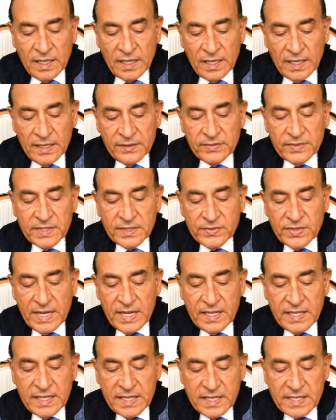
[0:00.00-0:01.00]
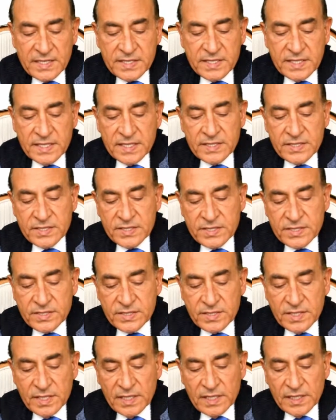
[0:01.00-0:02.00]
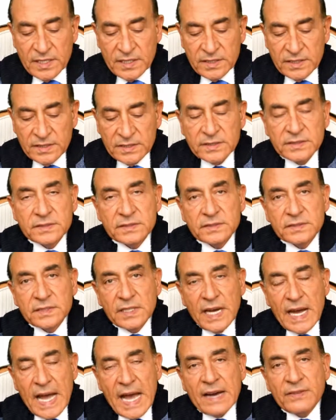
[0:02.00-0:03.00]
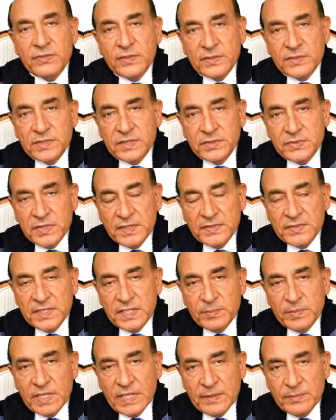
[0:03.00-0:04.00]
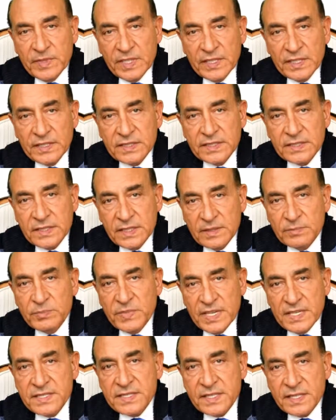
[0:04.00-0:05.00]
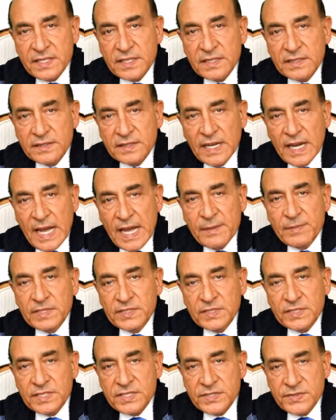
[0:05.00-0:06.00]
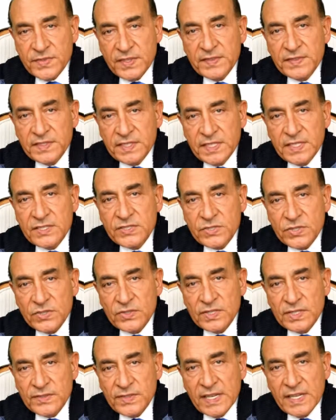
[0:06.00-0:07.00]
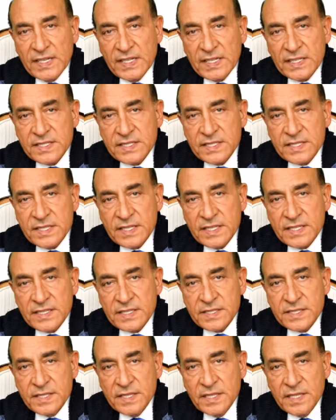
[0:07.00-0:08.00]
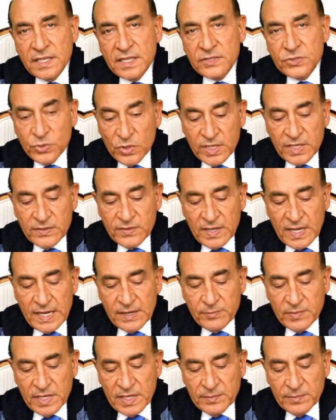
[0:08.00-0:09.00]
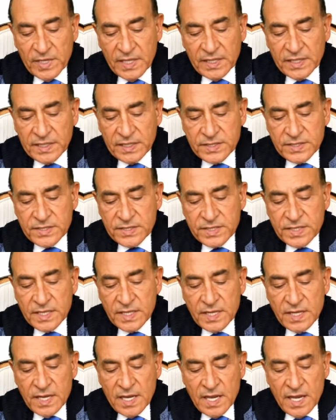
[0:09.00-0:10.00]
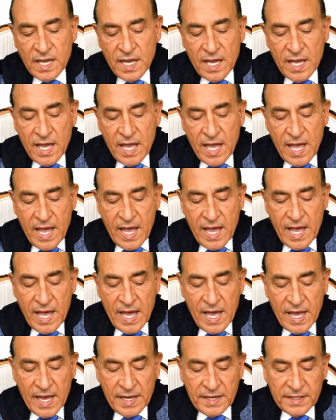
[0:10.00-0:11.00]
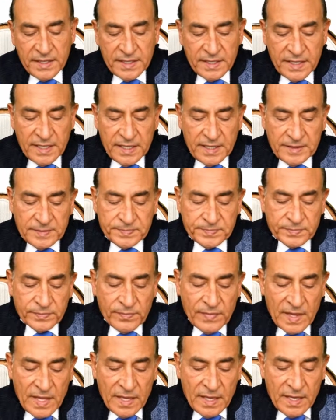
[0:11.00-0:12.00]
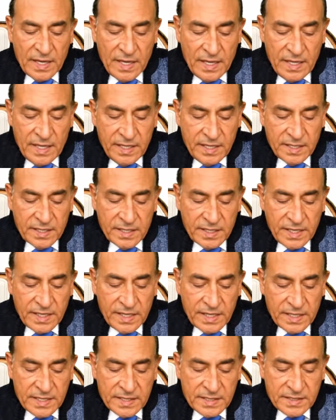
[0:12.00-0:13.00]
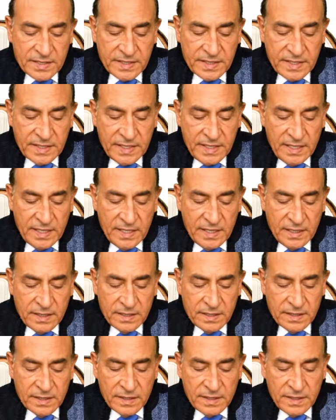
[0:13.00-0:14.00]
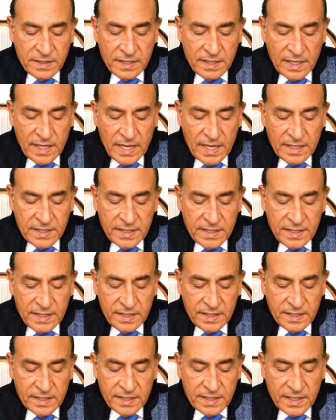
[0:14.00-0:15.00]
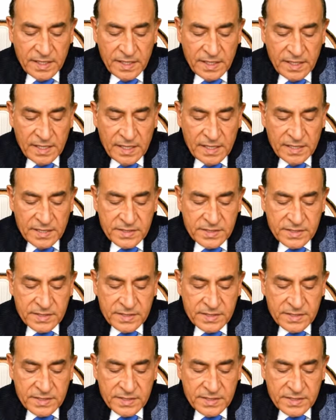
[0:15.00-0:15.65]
if the radius is half of the 50 millimeter. The basic diameter is 50, so the radius is 25 millimeters. And here is the E, and here is